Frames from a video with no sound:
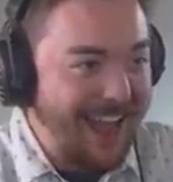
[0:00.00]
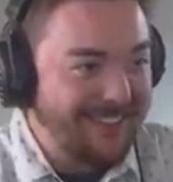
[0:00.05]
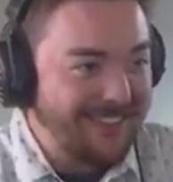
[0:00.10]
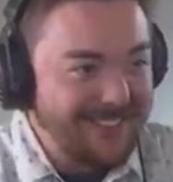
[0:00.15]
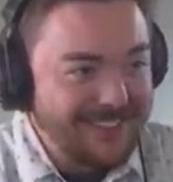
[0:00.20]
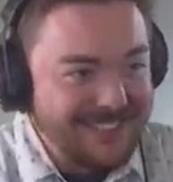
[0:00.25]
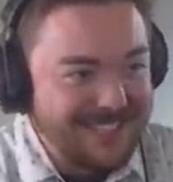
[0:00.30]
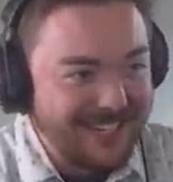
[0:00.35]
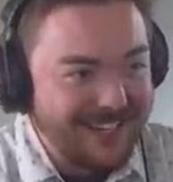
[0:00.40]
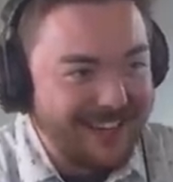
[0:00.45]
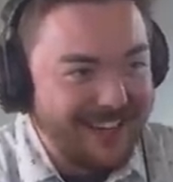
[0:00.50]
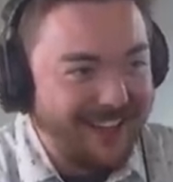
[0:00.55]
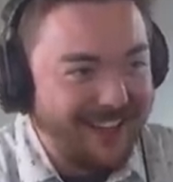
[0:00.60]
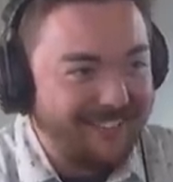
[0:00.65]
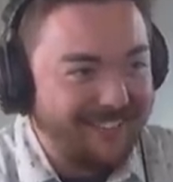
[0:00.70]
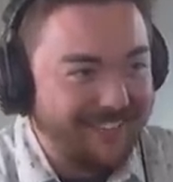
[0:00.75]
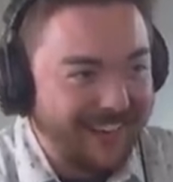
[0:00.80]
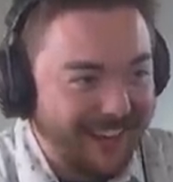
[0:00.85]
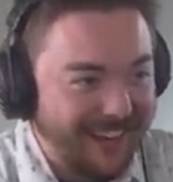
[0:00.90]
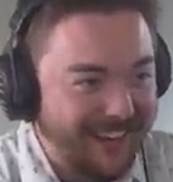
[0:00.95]
How's it
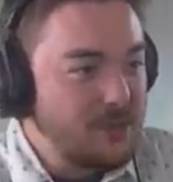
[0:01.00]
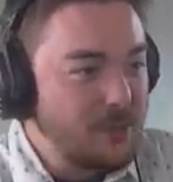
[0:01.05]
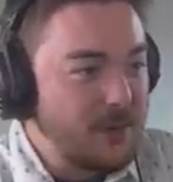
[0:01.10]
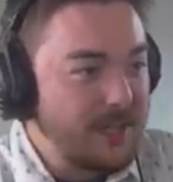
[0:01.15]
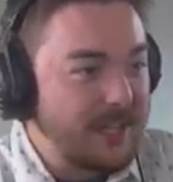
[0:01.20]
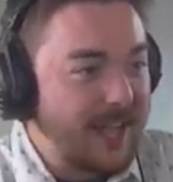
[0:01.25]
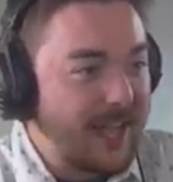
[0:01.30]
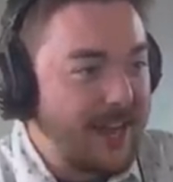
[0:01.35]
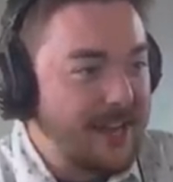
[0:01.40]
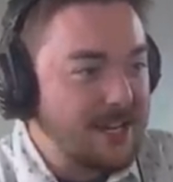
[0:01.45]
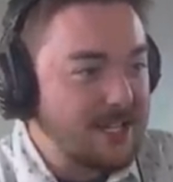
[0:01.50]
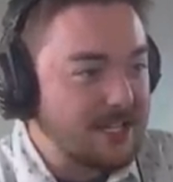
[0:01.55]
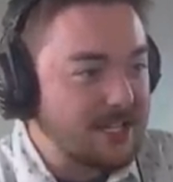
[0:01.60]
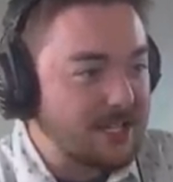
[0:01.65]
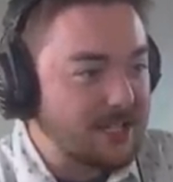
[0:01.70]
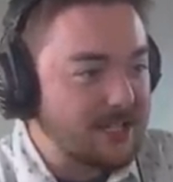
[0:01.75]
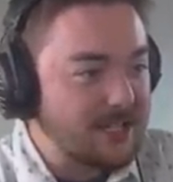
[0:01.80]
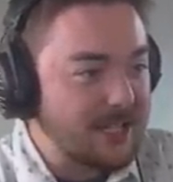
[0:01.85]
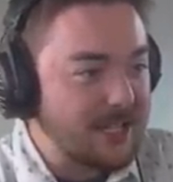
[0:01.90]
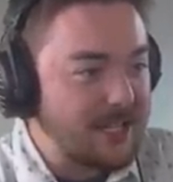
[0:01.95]
going? Dude, he kind of
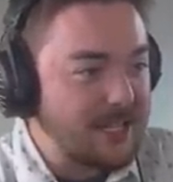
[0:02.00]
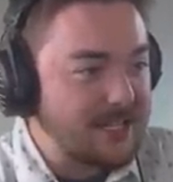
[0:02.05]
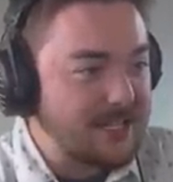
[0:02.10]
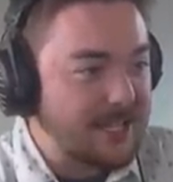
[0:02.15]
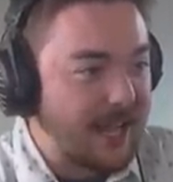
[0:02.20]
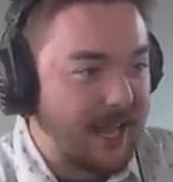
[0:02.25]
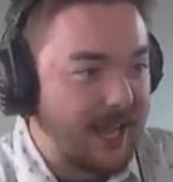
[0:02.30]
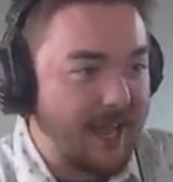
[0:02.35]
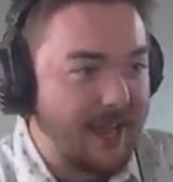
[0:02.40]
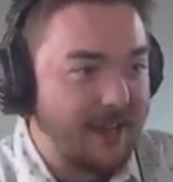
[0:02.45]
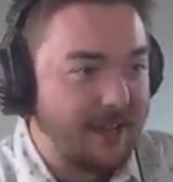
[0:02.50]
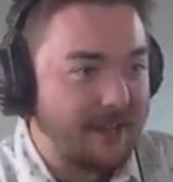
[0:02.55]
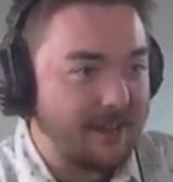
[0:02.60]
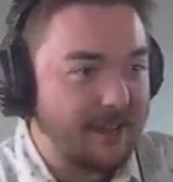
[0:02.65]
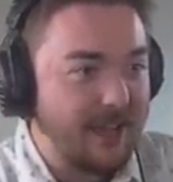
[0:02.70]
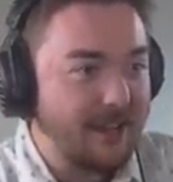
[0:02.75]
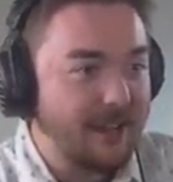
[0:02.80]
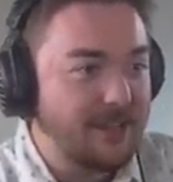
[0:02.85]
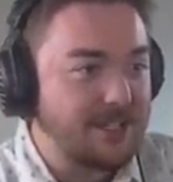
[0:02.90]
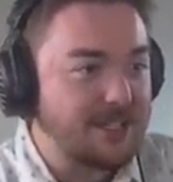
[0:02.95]
just looks like he's tired.
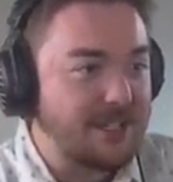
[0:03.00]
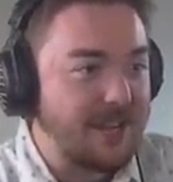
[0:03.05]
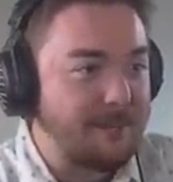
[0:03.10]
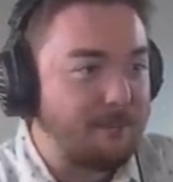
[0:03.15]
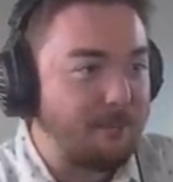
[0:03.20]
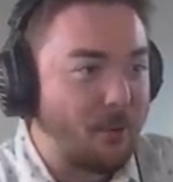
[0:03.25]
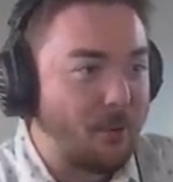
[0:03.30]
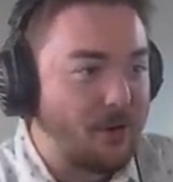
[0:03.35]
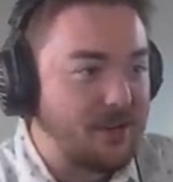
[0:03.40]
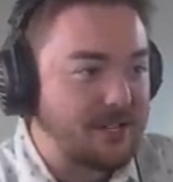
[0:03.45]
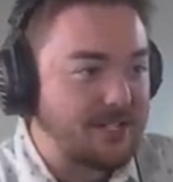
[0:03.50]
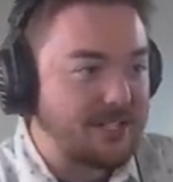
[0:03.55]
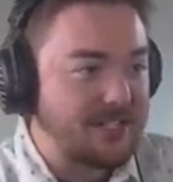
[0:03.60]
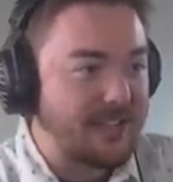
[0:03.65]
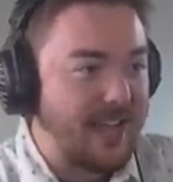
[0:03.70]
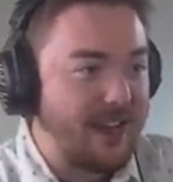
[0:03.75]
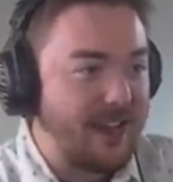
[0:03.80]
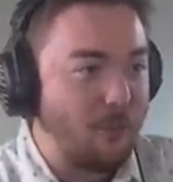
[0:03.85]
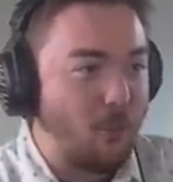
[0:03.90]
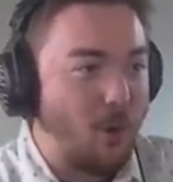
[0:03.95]
It looks like Boris is
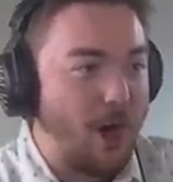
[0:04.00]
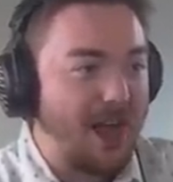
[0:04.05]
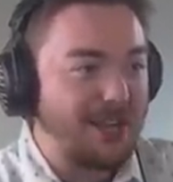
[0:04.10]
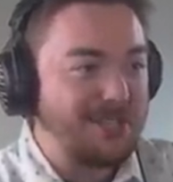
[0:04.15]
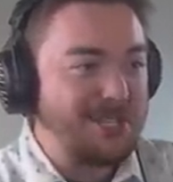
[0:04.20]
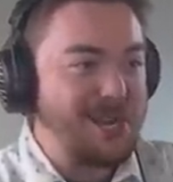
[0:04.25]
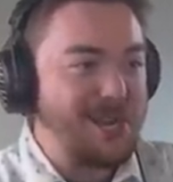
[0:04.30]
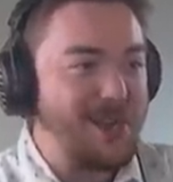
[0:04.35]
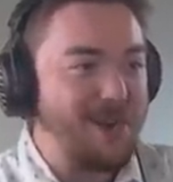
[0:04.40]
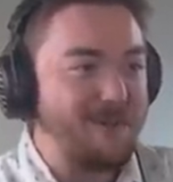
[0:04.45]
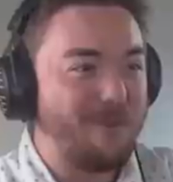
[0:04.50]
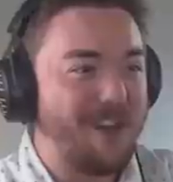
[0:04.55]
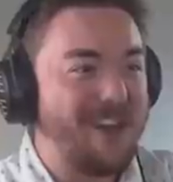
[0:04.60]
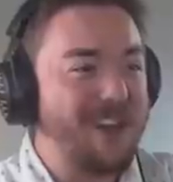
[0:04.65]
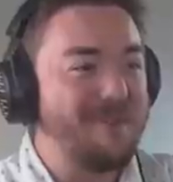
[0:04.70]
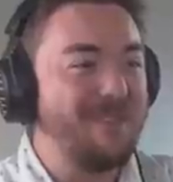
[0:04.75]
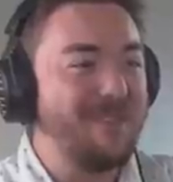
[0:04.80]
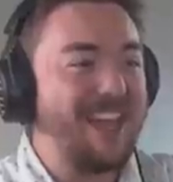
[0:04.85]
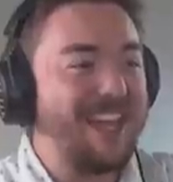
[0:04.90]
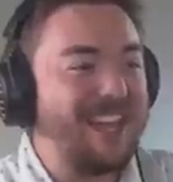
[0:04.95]
kind of watching over
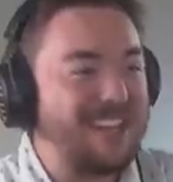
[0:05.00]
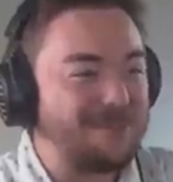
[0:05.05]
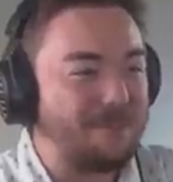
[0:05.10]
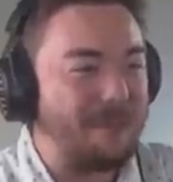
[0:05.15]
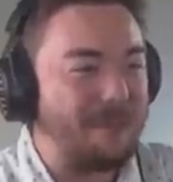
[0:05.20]
him like he's